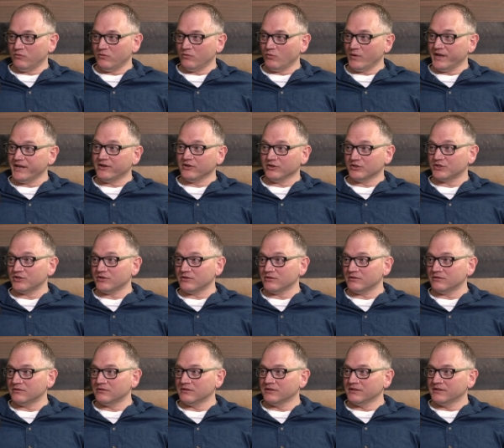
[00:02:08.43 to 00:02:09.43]
week or
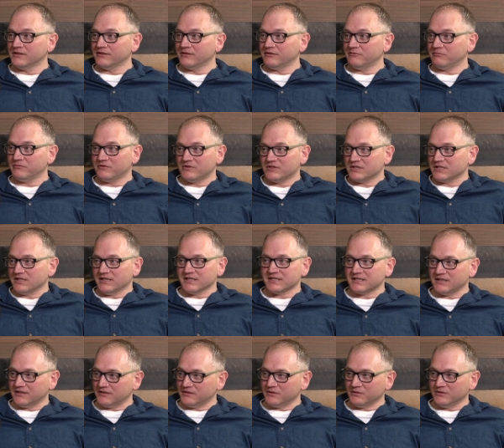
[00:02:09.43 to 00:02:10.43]
two, just
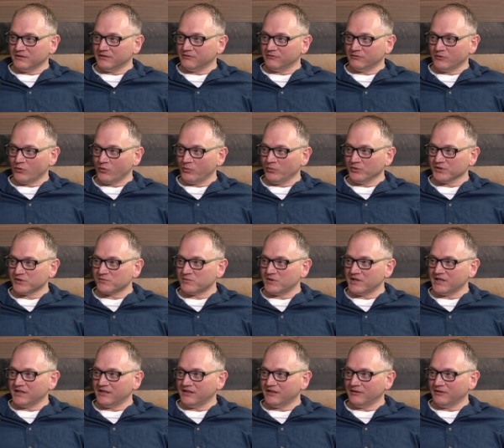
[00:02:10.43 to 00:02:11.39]
listening to it at normal speed.